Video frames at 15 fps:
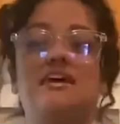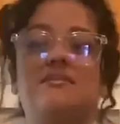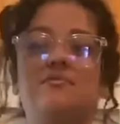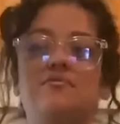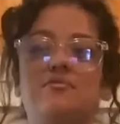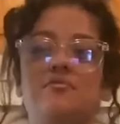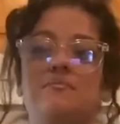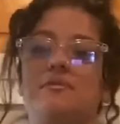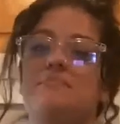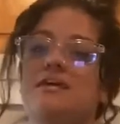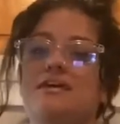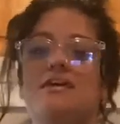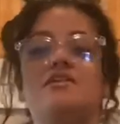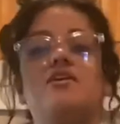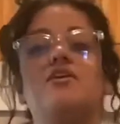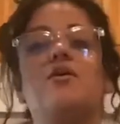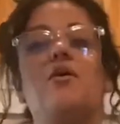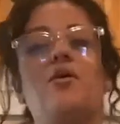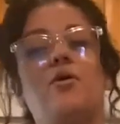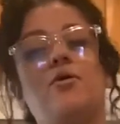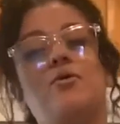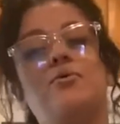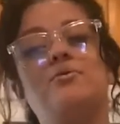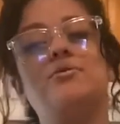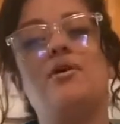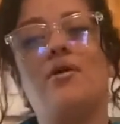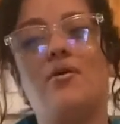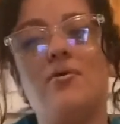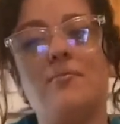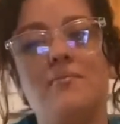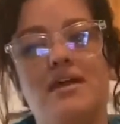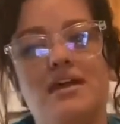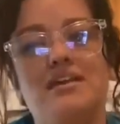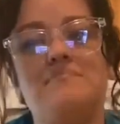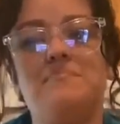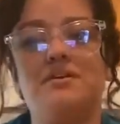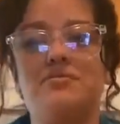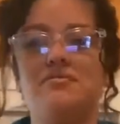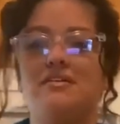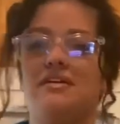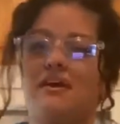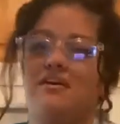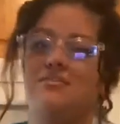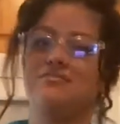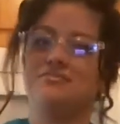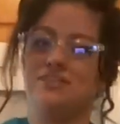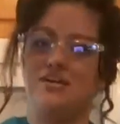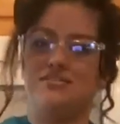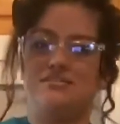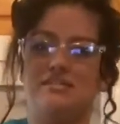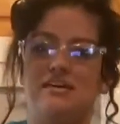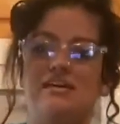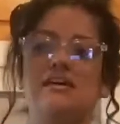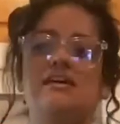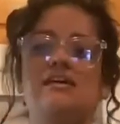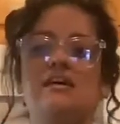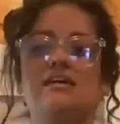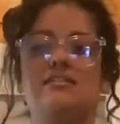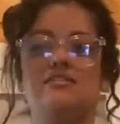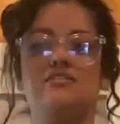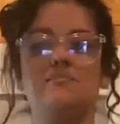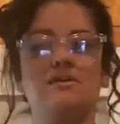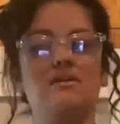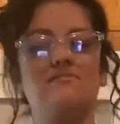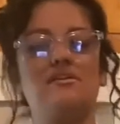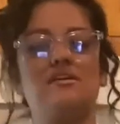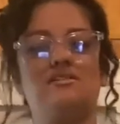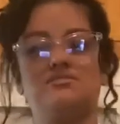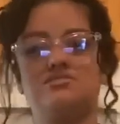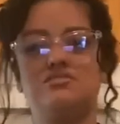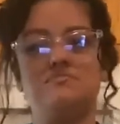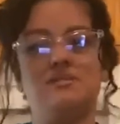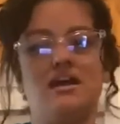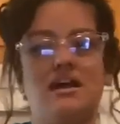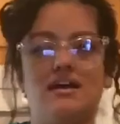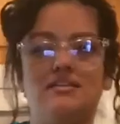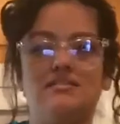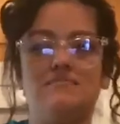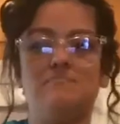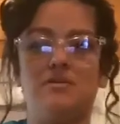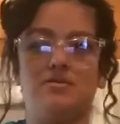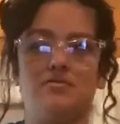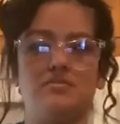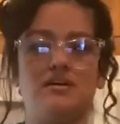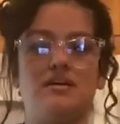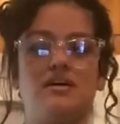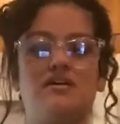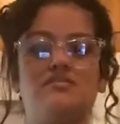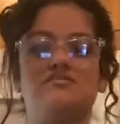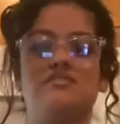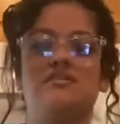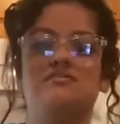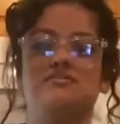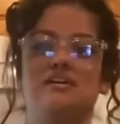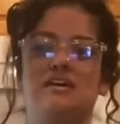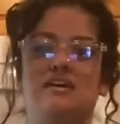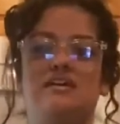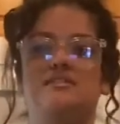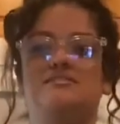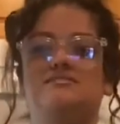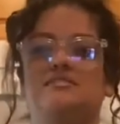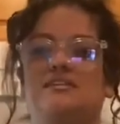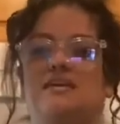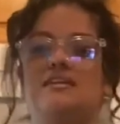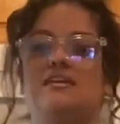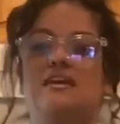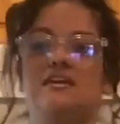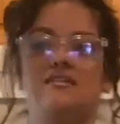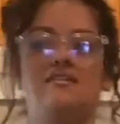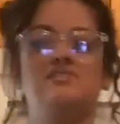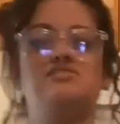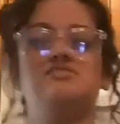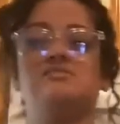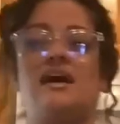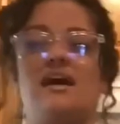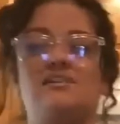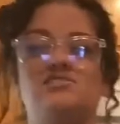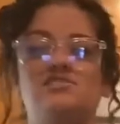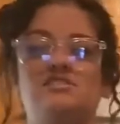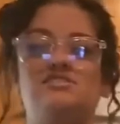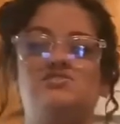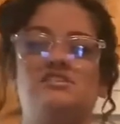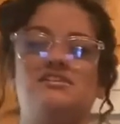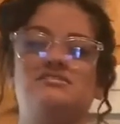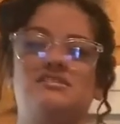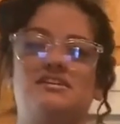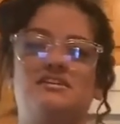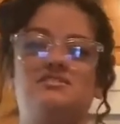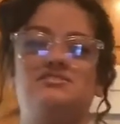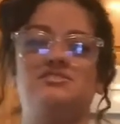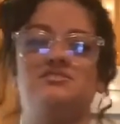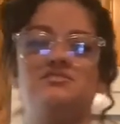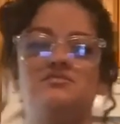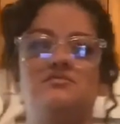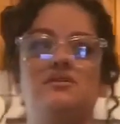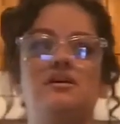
we will be making our own homemade Pico de Gallo salsa. A little bit of the history behind Pico de Gallo salsa is, in English, it's actually translated to